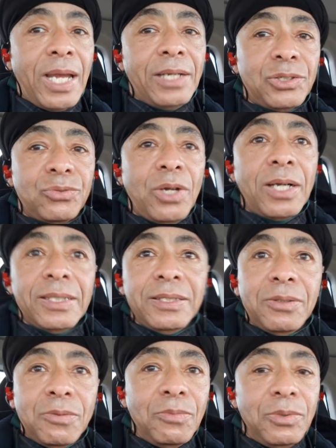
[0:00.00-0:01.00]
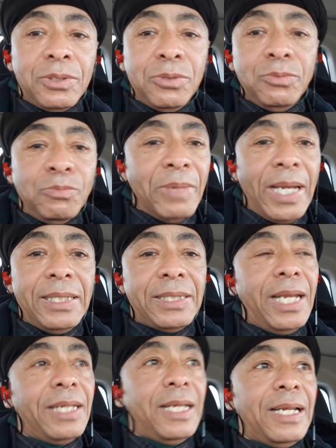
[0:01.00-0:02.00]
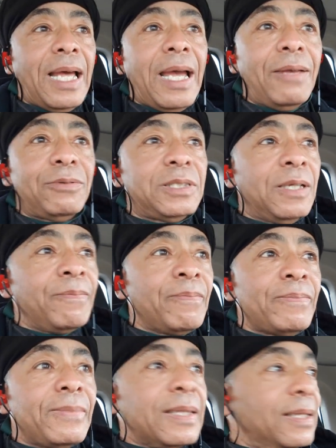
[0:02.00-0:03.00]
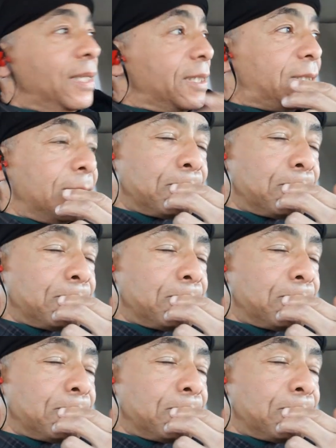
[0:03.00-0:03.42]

struggling to maintain their lives. Listen,